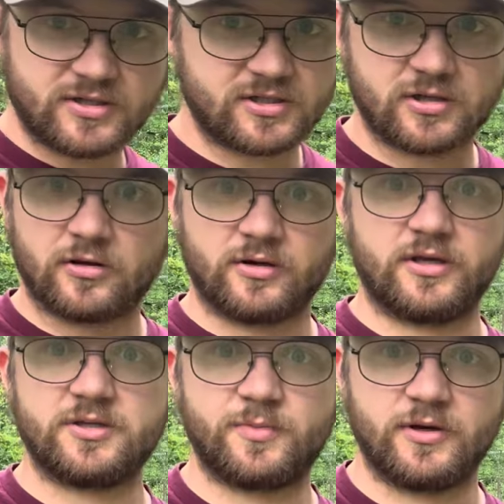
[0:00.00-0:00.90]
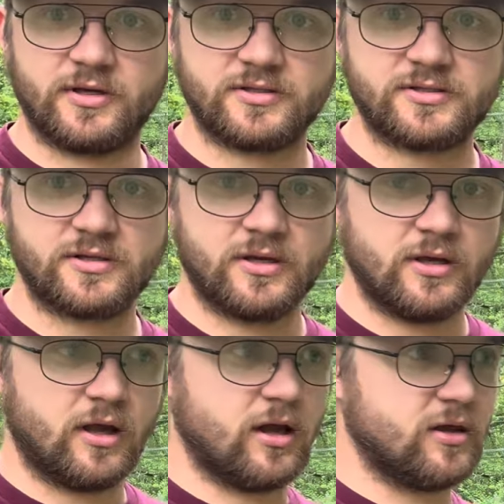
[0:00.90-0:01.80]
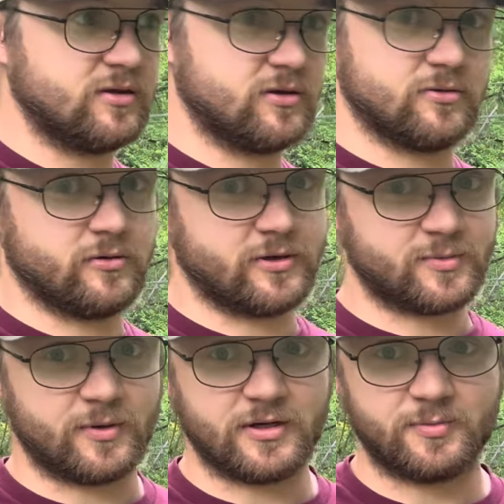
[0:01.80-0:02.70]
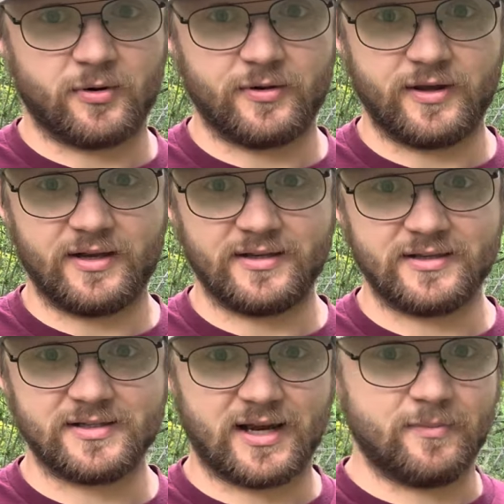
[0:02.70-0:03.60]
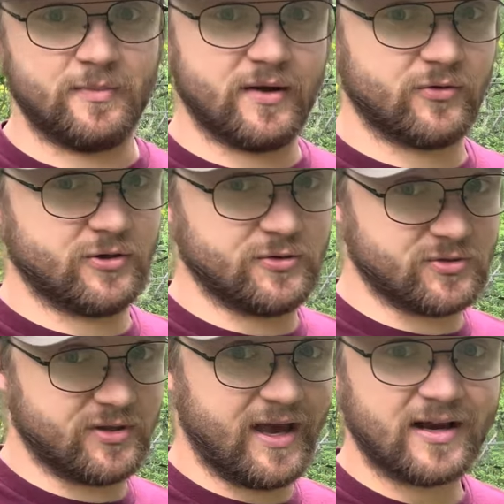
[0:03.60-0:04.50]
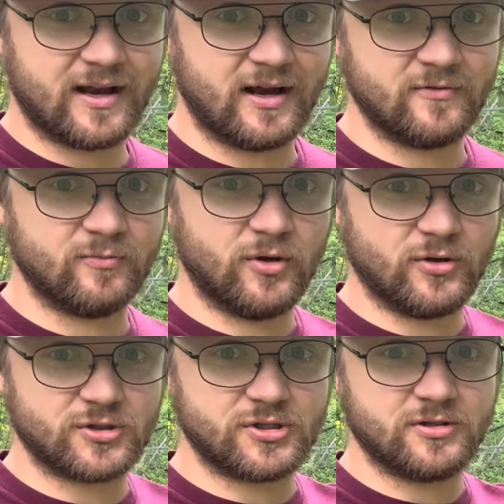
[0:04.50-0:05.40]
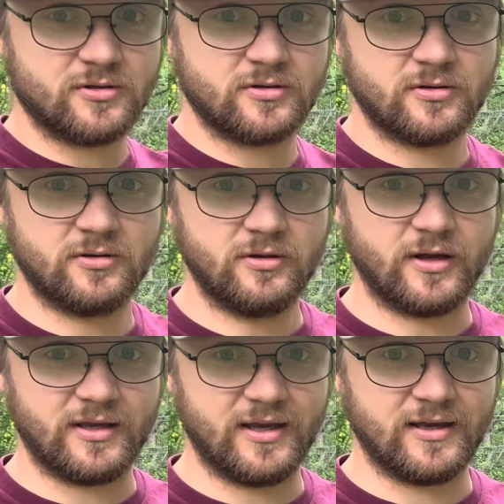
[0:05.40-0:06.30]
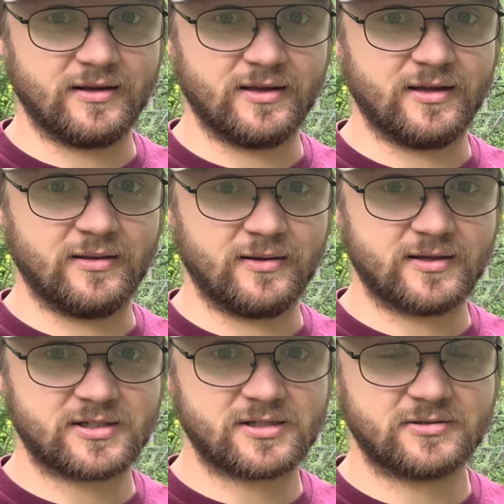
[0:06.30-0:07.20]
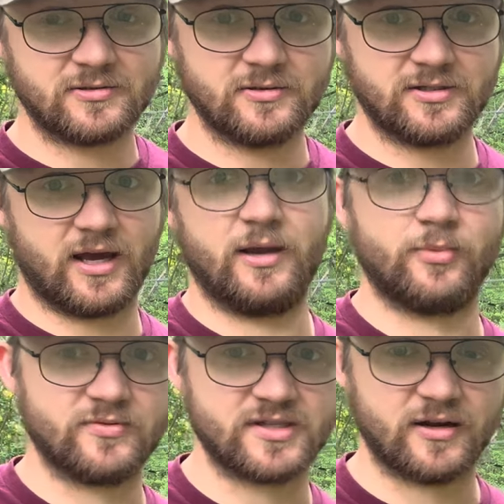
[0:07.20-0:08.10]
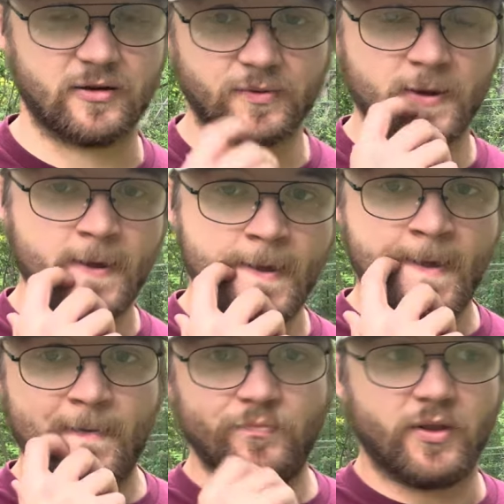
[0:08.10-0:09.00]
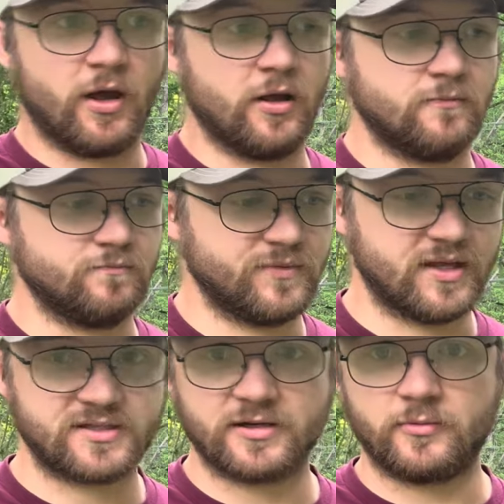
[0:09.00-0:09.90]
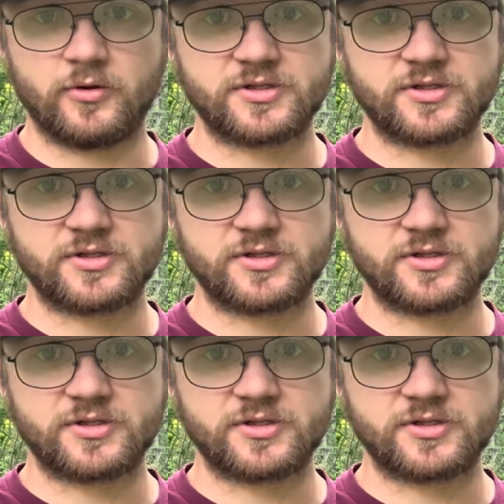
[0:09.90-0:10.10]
just a learning experience. The other learning experience part of that is I'm never going to use that kind of mulch again in this type of setup. It's going to most